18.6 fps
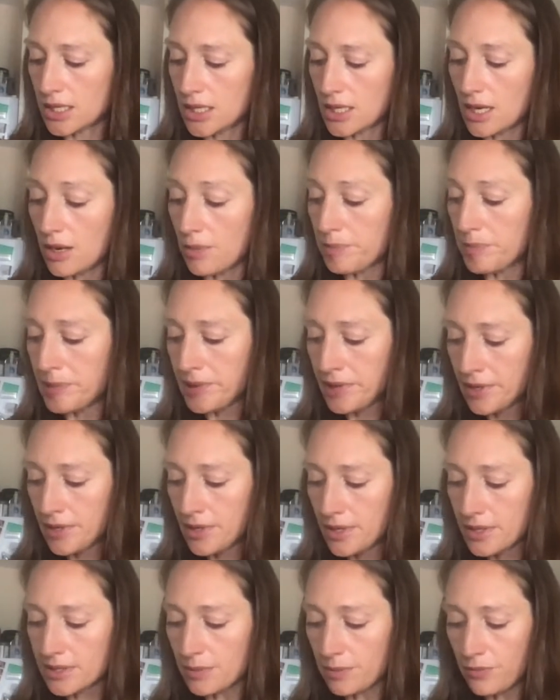up
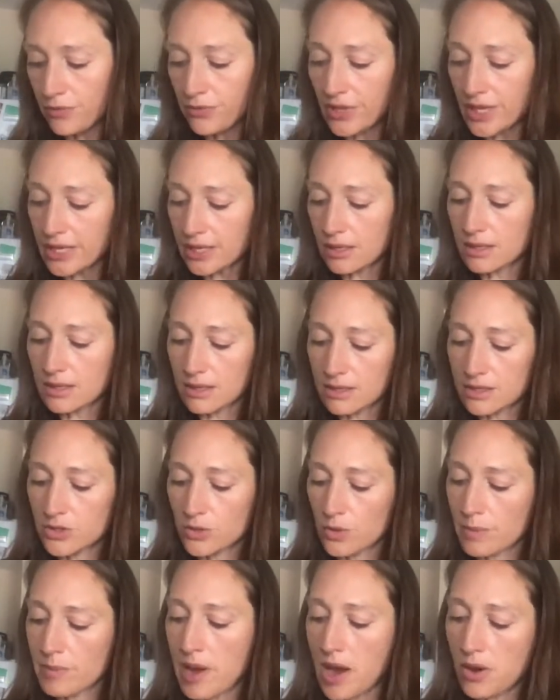some flannel to
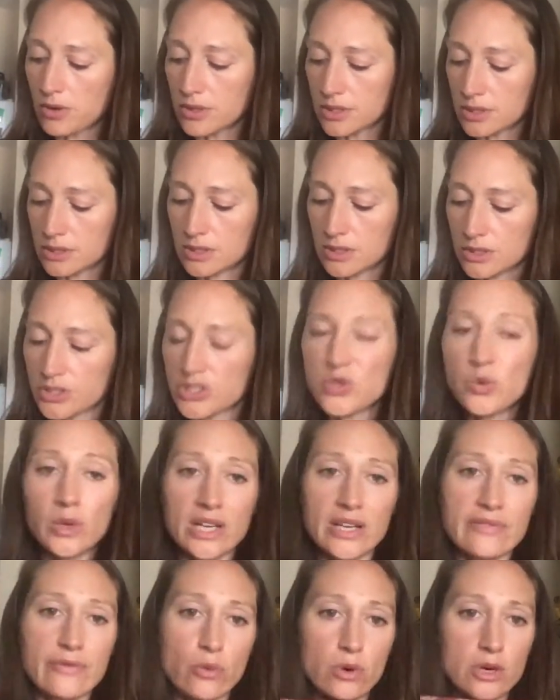about
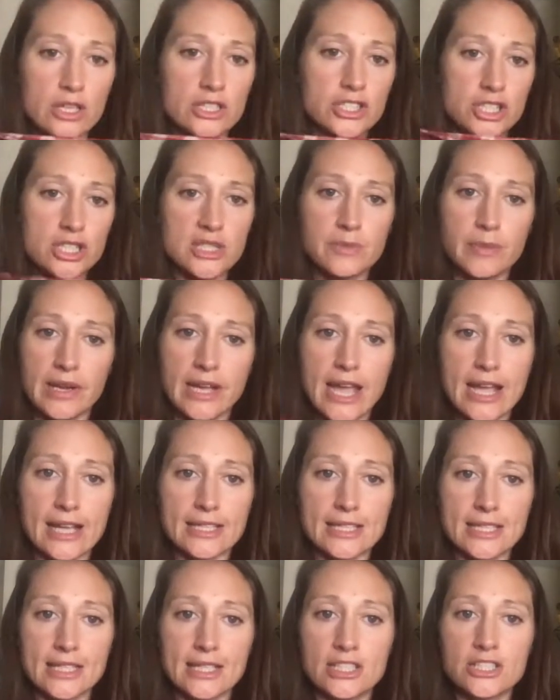24 inches by
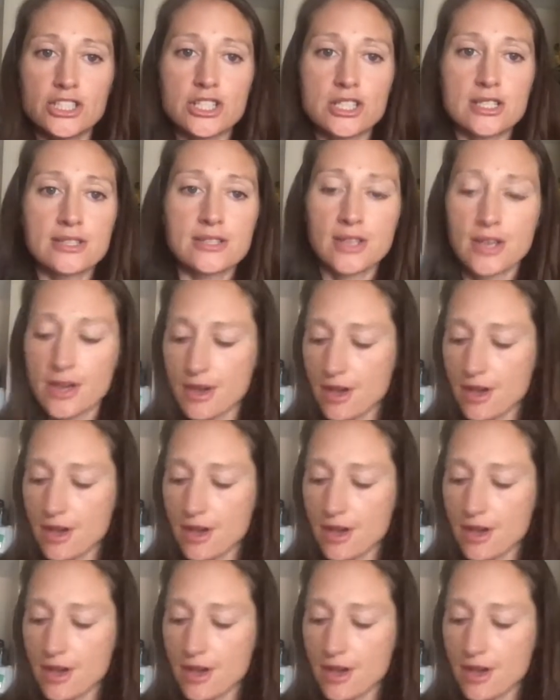18 inches.